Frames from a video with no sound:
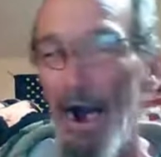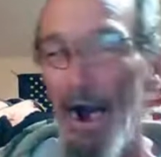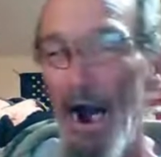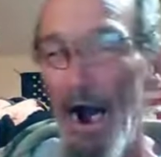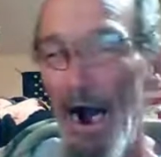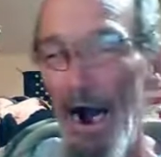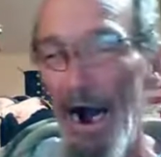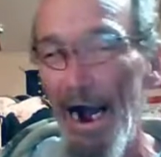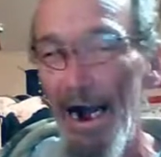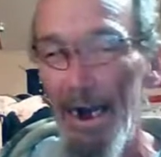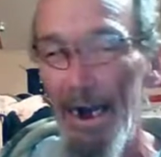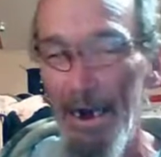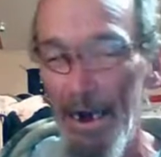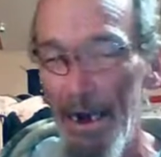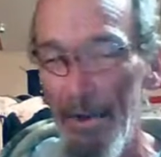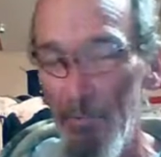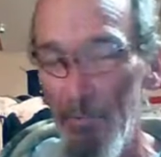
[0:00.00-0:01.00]
I
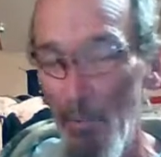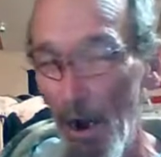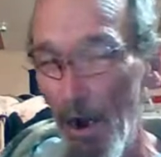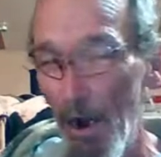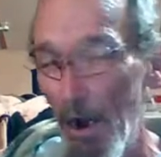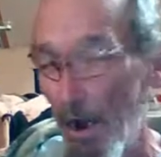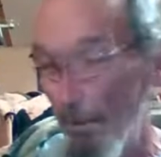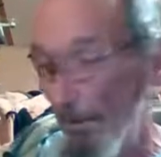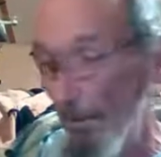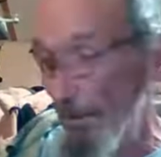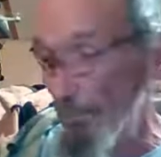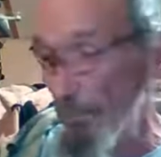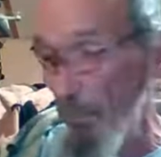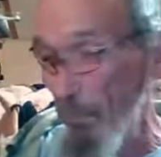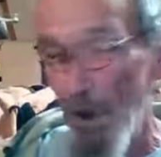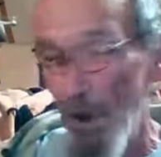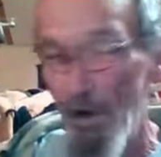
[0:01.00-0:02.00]
am I'm a
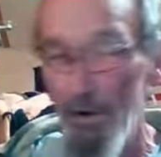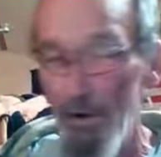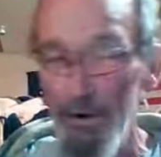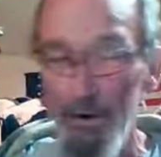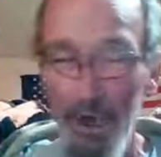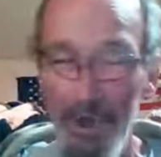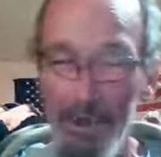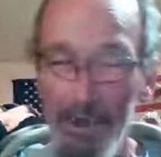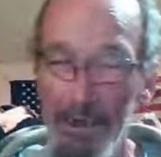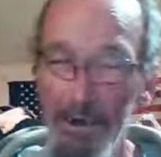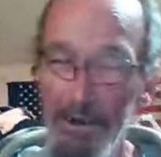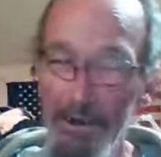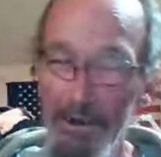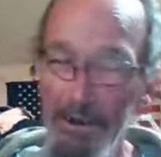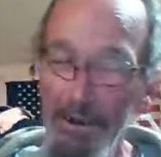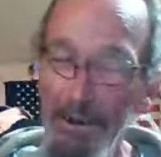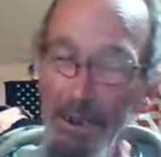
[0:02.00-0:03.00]
well adjusted.
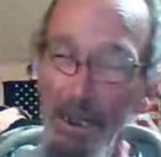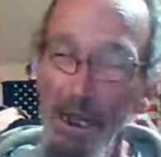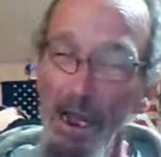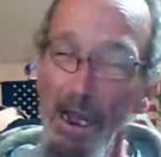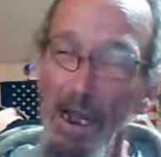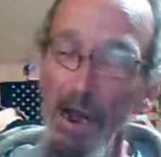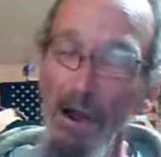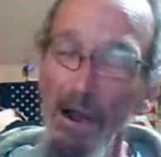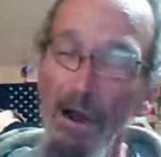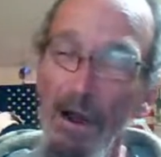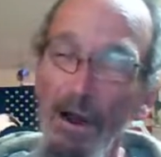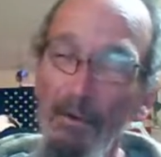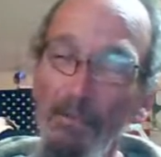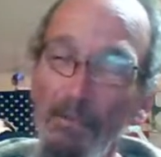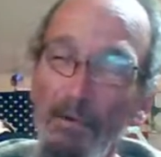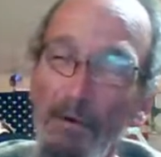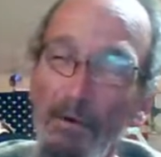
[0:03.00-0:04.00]

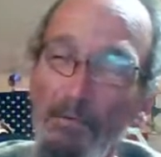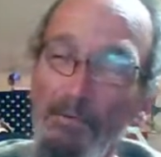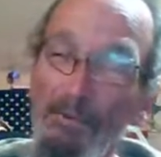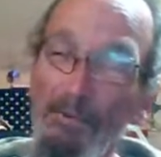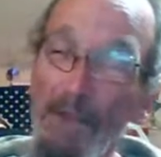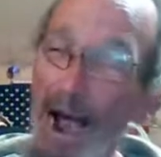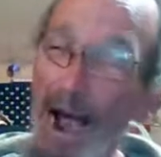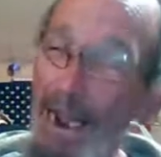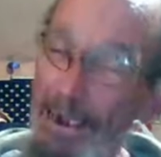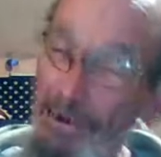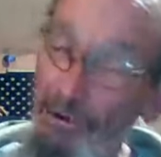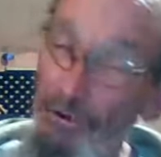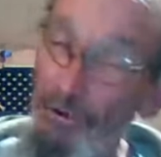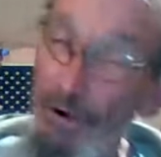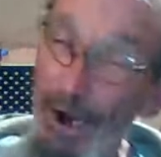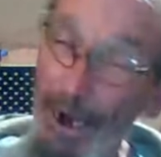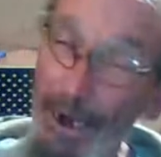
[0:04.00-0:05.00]
Night
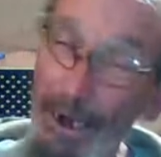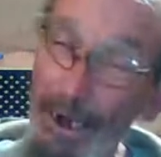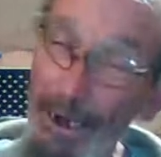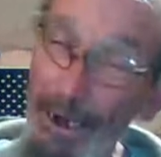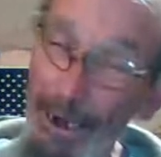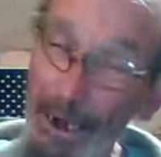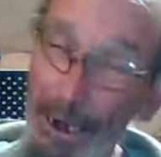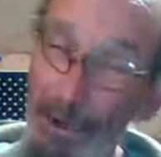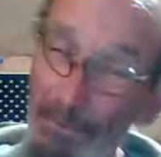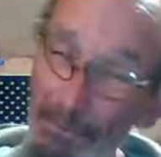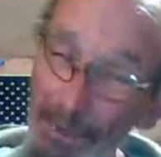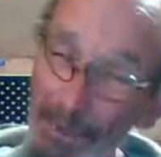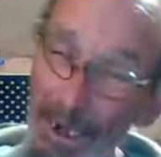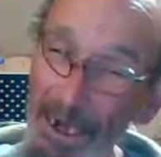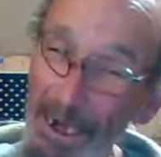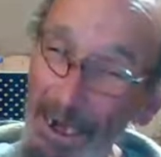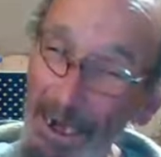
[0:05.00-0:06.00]
train kept
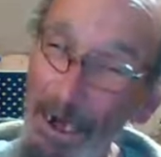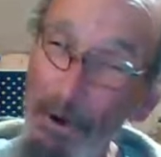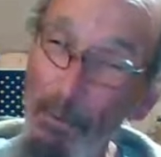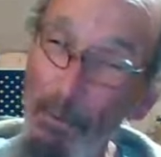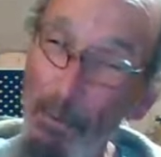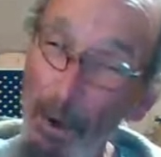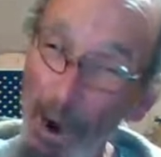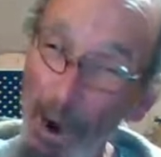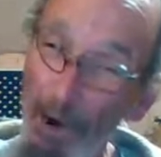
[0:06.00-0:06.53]
me well